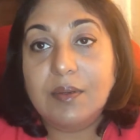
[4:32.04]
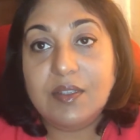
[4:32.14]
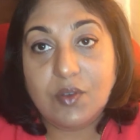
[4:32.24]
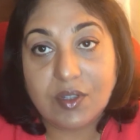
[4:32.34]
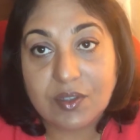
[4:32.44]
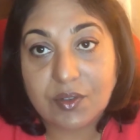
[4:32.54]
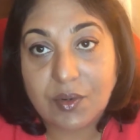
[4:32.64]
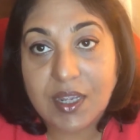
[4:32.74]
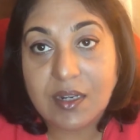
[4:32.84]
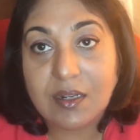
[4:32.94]
is on
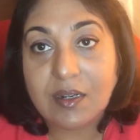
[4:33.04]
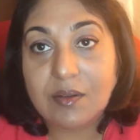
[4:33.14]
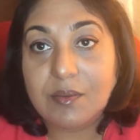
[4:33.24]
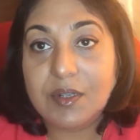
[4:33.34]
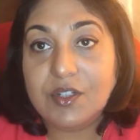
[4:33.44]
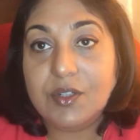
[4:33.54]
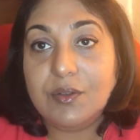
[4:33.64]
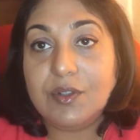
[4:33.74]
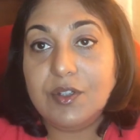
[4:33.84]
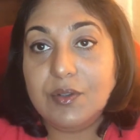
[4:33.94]
screen, which you
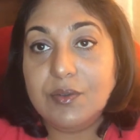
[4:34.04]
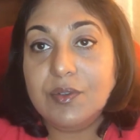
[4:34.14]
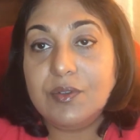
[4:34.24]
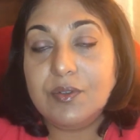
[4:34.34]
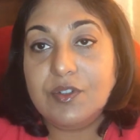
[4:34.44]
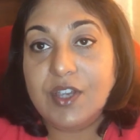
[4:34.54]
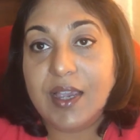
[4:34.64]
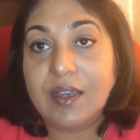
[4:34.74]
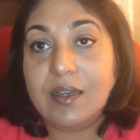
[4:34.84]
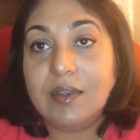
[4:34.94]
could use to
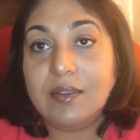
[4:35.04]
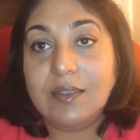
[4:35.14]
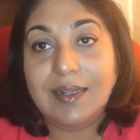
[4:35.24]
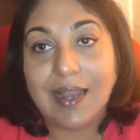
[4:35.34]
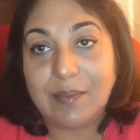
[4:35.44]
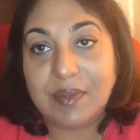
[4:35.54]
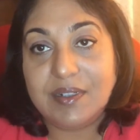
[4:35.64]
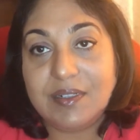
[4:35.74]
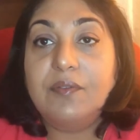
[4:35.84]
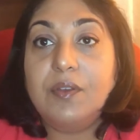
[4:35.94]
check the
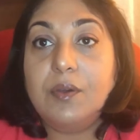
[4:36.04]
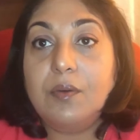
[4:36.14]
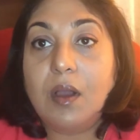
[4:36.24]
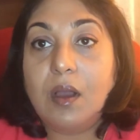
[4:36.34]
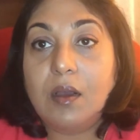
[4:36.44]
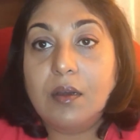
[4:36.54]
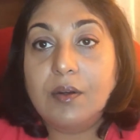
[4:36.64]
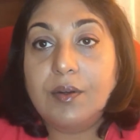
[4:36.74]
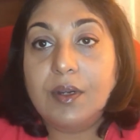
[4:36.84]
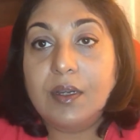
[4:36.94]
climate. If you
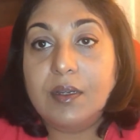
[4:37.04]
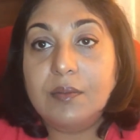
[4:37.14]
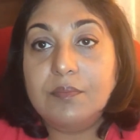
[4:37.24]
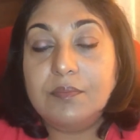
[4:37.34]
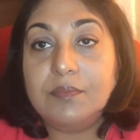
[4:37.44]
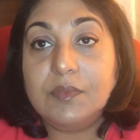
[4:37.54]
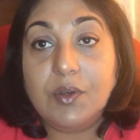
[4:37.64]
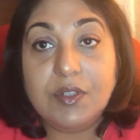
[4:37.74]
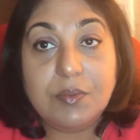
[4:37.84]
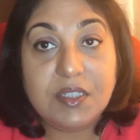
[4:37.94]
are
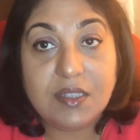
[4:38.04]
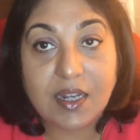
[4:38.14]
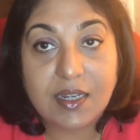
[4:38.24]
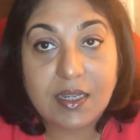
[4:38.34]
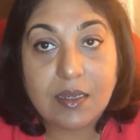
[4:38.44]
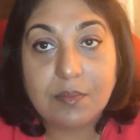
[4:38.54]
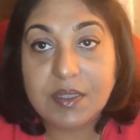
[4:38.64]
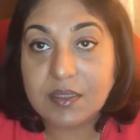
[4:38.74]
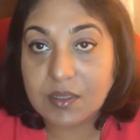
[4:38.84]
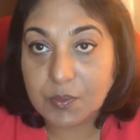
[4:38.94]
going to be studying a
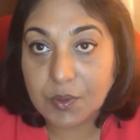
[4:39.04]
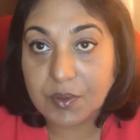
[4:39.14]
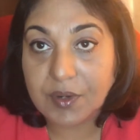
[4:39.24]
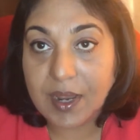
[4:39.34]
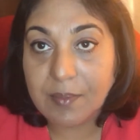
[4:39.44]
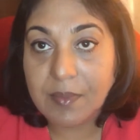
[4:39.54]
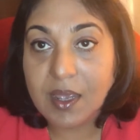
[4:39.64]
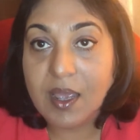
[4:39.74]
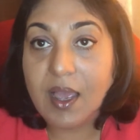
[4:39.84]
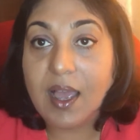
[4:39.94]
business program
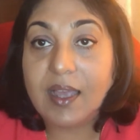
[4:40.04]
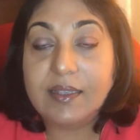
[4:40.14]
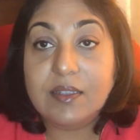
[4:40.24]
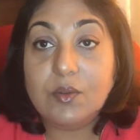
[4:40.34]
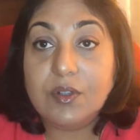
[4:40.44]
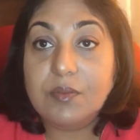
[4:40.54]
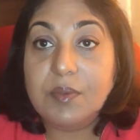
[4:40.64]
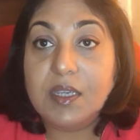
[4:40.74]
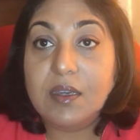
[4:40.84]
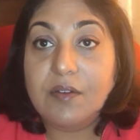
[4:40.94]
and there's going to
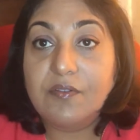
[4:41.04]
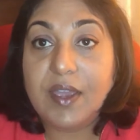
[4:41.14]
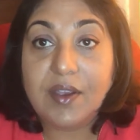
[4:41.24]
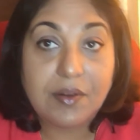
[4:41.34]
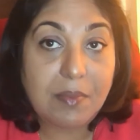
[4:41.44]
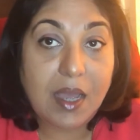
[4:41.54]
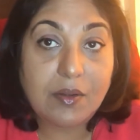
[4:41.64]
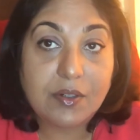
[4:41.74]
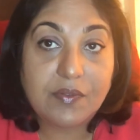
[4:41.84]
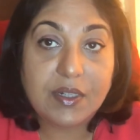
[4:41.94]
be a fair
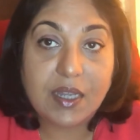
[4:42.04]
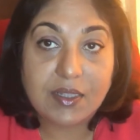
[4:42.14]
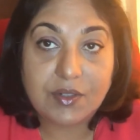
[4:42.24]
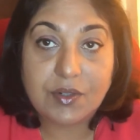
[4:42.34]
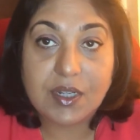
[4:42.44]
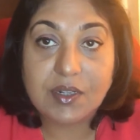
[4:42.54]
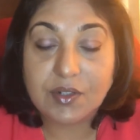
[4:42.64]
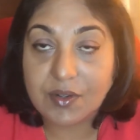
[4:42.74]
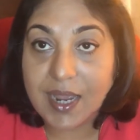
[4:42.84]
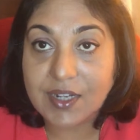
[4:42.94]
amount of industry
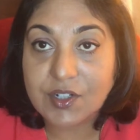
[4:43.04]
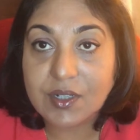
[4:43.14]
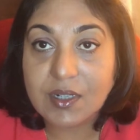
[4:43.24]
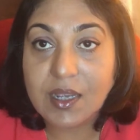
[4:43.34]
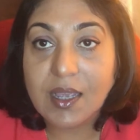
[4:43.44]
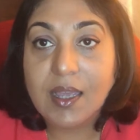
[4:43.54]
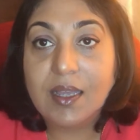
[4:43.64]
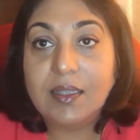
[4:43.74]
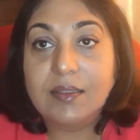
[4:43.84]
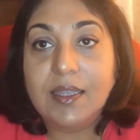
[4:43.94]
interaction,
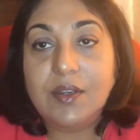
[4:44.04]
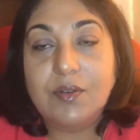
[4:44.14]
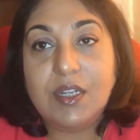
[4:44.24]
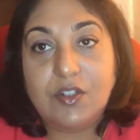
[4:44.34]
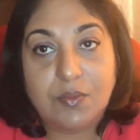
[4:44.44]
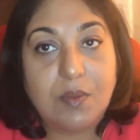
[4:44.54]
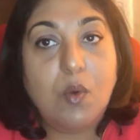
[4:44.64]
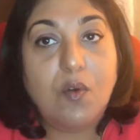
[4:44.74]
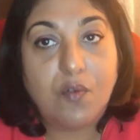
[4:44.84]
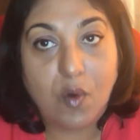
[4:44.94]
then you need to be
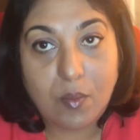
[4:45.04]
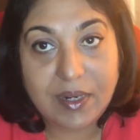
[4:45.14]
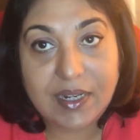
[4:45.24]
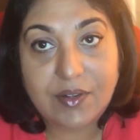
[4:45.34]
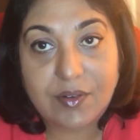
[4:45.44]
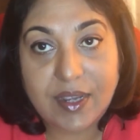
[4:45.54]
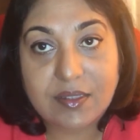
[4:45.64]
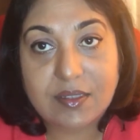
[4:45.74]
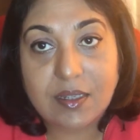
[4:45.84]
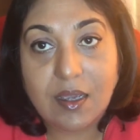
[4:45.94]
more formally
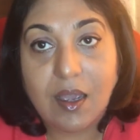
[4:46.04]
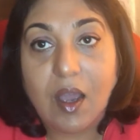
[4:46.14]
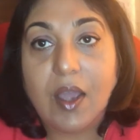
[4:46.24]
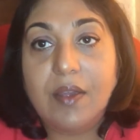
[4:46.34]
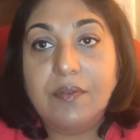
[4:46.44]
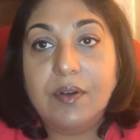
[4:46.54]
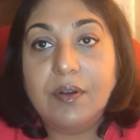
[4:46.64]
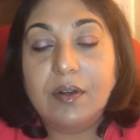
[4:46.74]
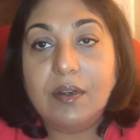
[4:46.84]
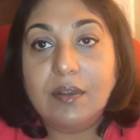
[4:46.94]
dressed.
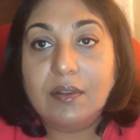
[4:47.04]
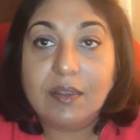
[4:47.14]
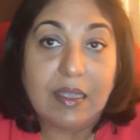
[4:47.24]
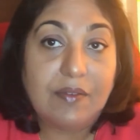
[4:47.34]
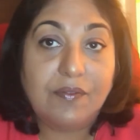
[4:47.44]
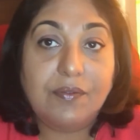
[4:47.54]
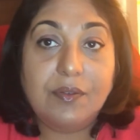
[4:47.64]
However, if